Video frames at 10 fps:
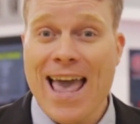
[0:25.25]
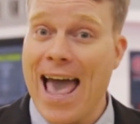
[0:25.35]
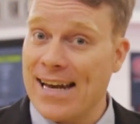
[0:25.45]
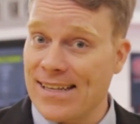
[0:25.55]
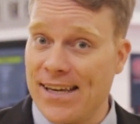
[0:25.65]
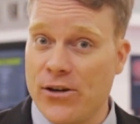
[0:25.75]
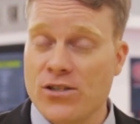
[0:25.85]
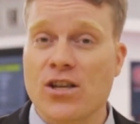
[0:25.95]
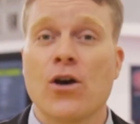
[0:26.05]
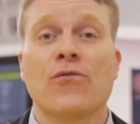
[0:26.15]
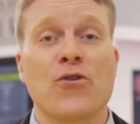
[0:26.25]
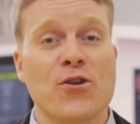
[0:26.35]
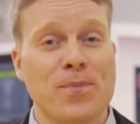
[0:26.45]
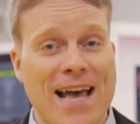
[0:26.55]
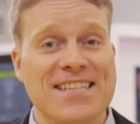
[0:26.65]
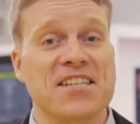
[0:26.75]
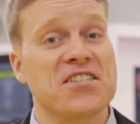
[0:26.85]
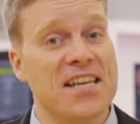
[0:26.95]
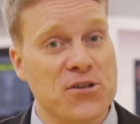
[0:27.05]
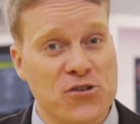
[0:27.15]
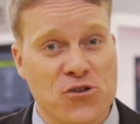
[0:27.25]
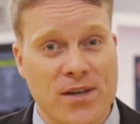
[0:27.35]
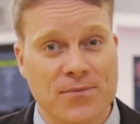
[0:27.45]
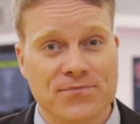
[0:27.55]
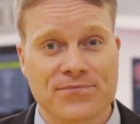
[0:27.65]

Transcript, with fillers: and gears for the plastics industry.